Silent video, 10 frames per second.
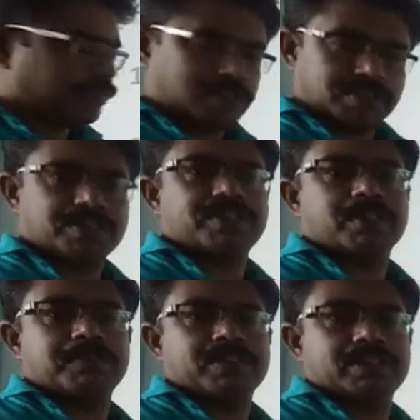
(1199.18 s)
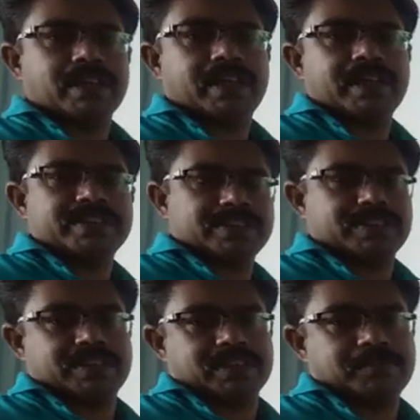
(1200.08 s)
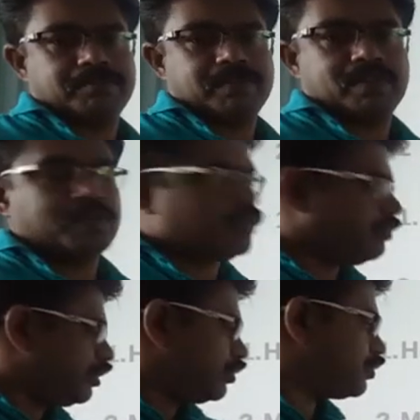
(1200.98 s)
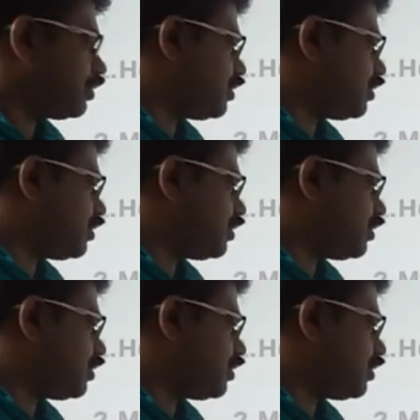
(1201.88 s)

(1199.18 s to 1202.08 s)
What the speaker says: system is existing. So we use it